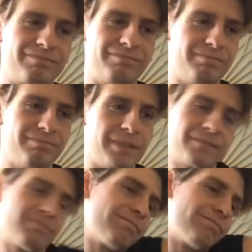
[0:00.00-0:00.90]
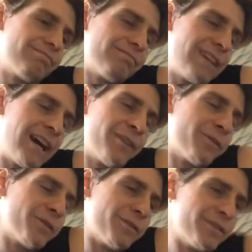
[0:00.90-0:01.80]
But I don't
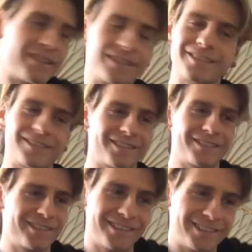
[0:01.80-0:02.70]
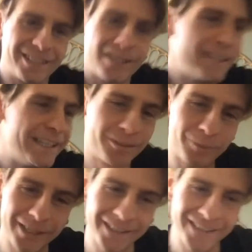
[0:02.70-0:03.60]
know. I think it is what
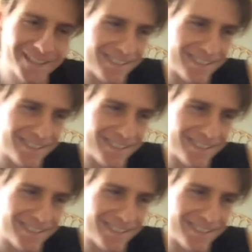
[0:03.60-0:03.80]
it is.